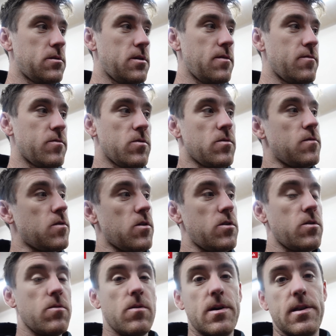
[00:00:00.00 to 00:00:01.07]
even though I've got
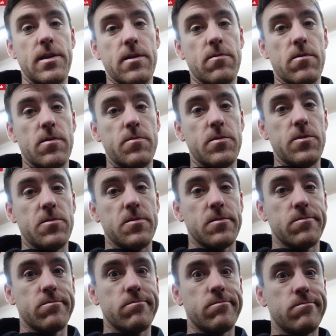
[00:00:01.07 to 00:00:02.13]
no idea what I'm doing.
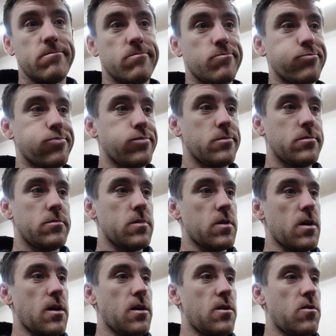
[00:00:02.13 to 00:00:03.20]

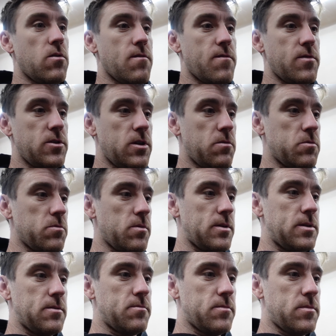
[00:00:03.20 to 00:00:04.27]
Thank God for James
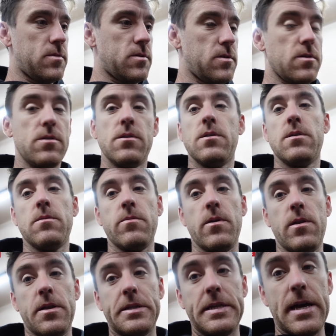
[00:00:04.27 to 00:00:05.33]
Whittam.
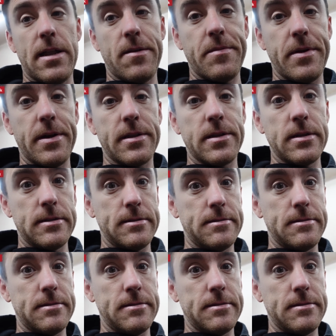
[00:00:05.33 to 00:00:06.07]
I'll not tell him that.